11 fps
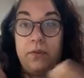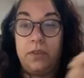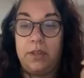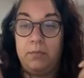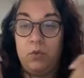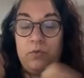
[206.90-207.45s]

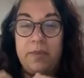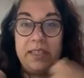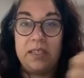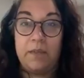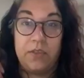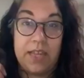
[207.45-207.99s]
movement
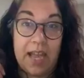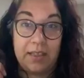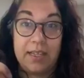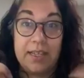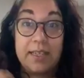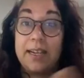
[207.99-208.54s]
of the
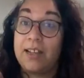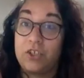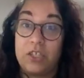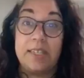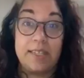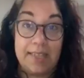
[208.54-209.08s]
necklace could
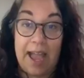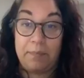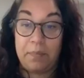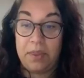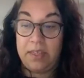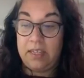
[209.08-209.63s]
actually
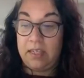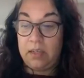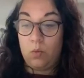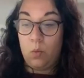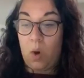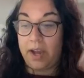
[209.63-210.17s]
snap the
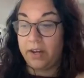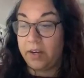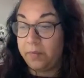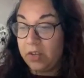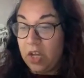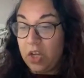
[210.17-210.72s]
wire.
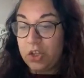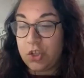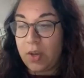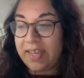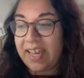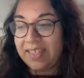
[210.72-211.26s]
So
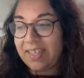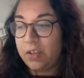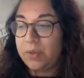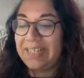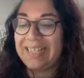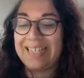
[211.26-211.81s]
I can't tell you
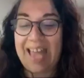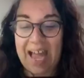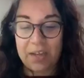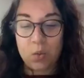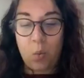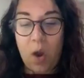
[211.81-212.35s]
an
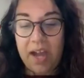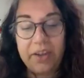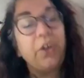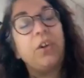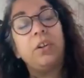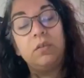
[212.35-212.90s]
exact
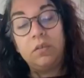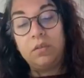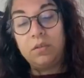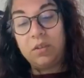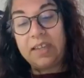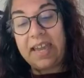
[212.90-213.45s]
wire
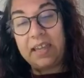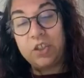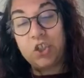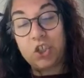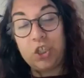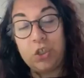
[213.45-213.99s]

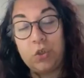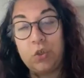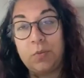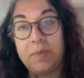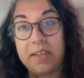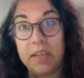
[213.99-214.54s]
gauge to use
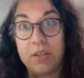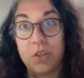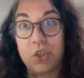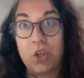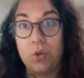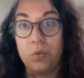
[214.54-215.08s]
because
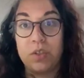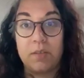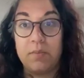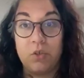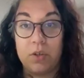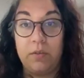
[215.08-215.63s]
stones can
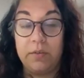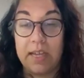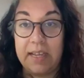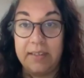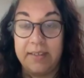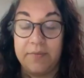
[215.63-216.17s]
be drilled
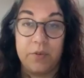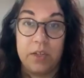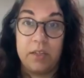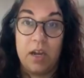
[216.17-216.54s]
at different